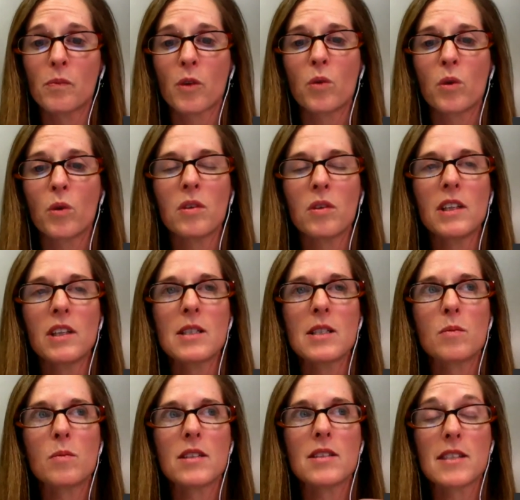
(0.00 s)
we really need to
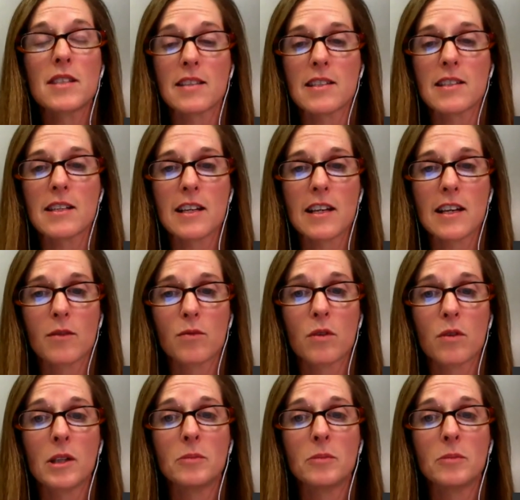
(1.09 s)
be sensitive